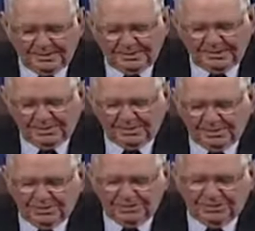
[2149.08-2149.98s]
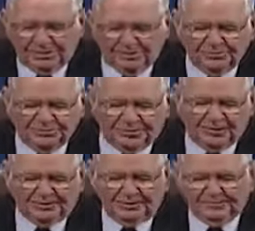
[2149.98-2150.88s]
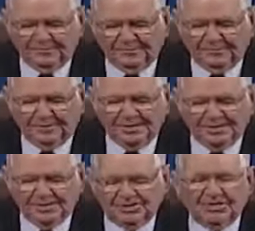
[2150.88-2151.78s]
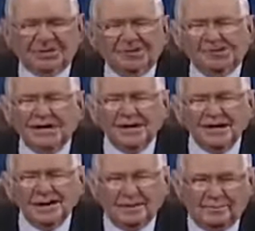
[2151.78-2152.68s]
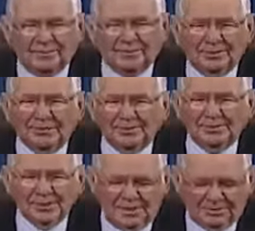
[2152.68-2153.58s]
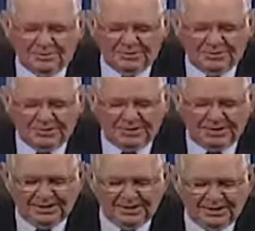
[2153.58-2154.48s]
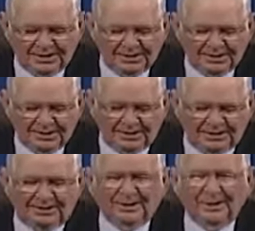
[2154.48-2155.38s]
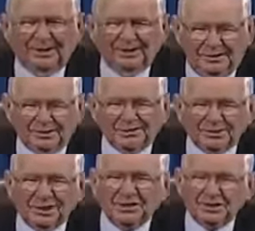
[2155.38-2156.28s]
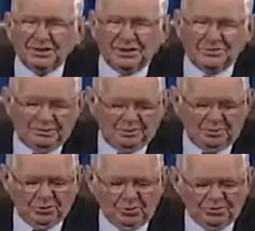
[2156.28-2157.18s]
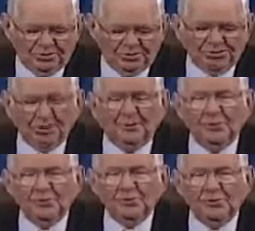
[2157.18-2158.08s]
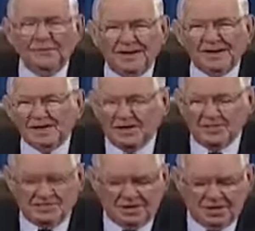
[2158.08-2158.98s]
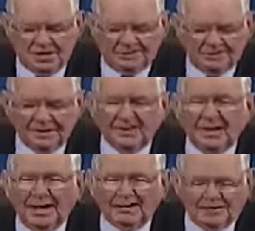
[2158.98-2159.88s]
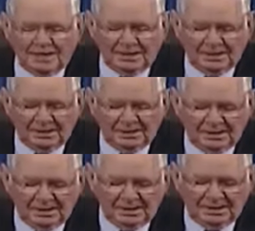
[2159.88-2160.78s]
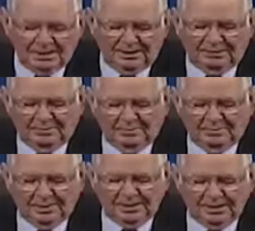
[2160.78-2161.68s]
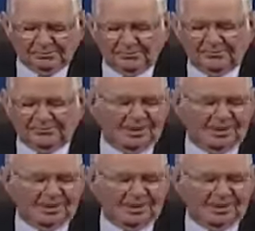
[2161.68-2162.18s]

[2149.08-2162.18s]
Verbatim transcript: uh, Tuesday through Saturday from 3 to 6 a.m. We're there three hours a day. And the, another station there that we're on is WVTV 18, uh, Monday through